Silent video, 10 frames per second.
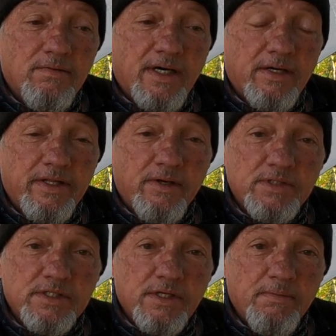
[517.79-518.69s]
wow, that
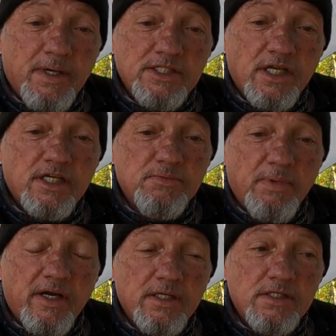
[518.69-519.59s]
was an amazing
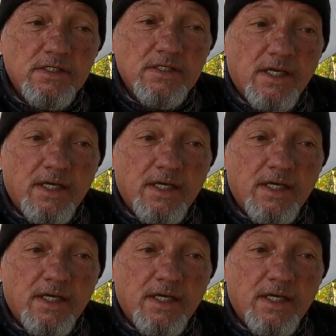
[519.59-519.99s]
experience.